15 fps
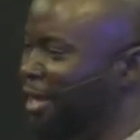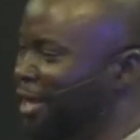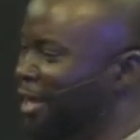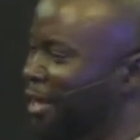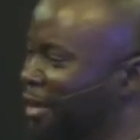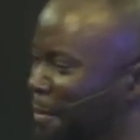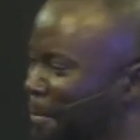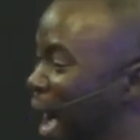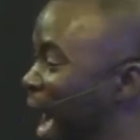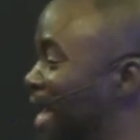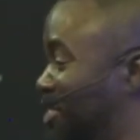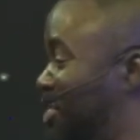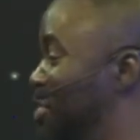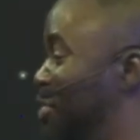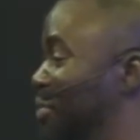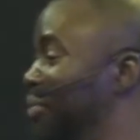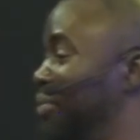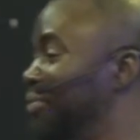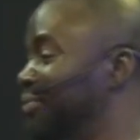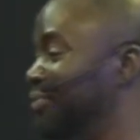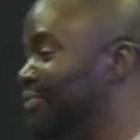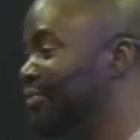Matthew
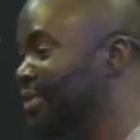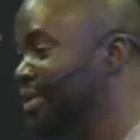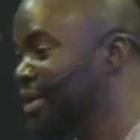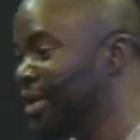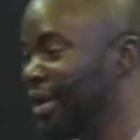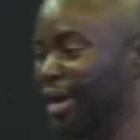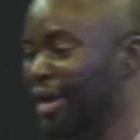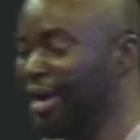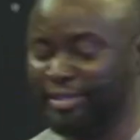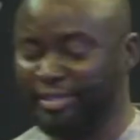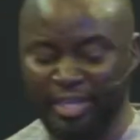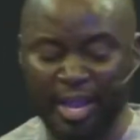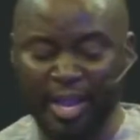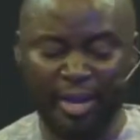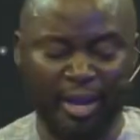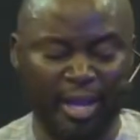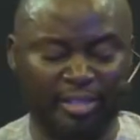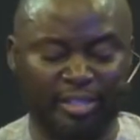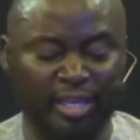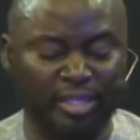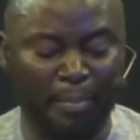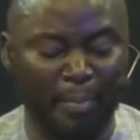
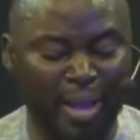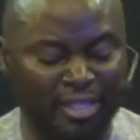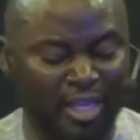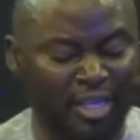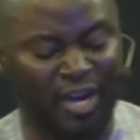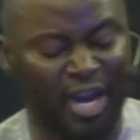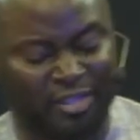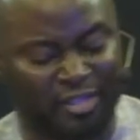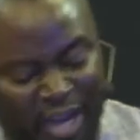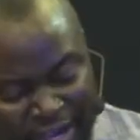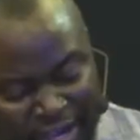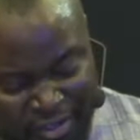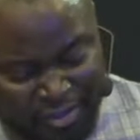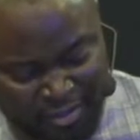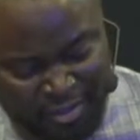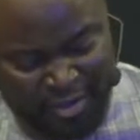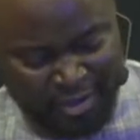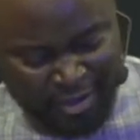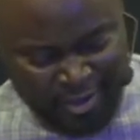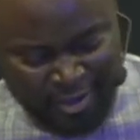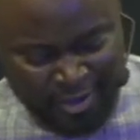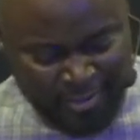18:18, the Message translation.
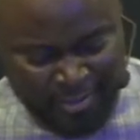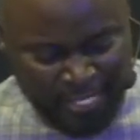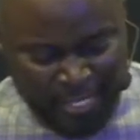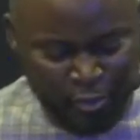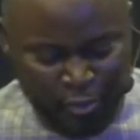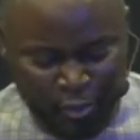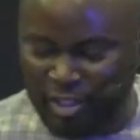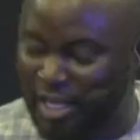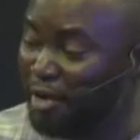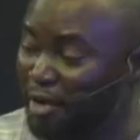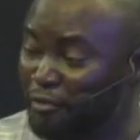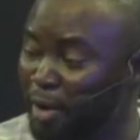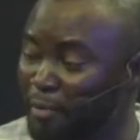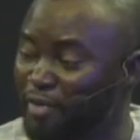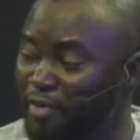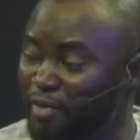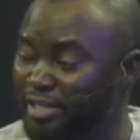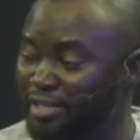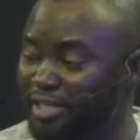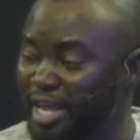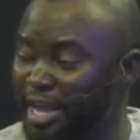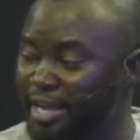We take from verse
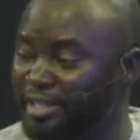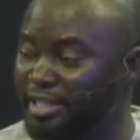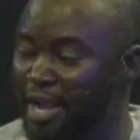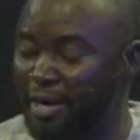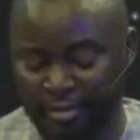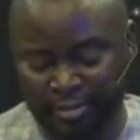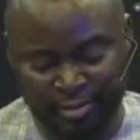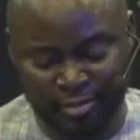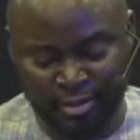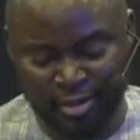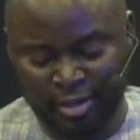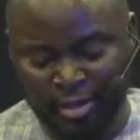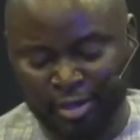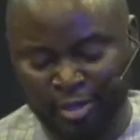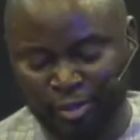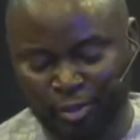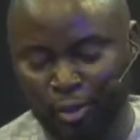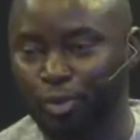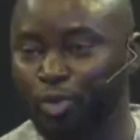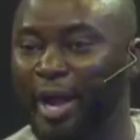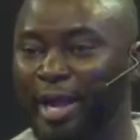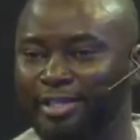18 to
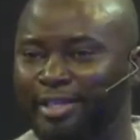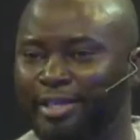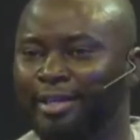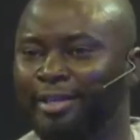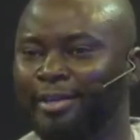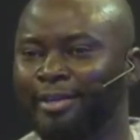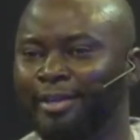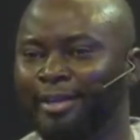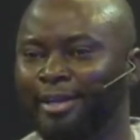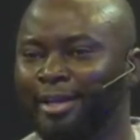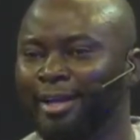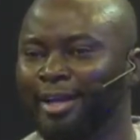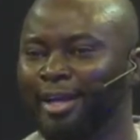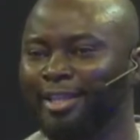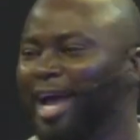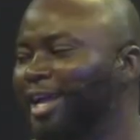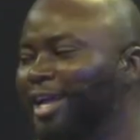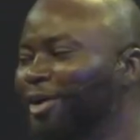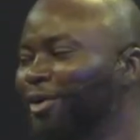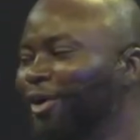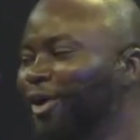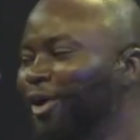20. Thank you,
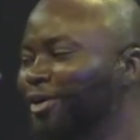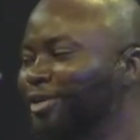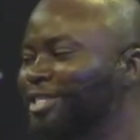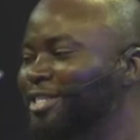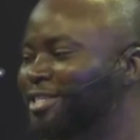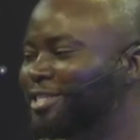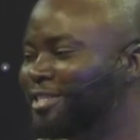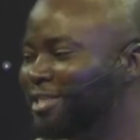Lord Jesus.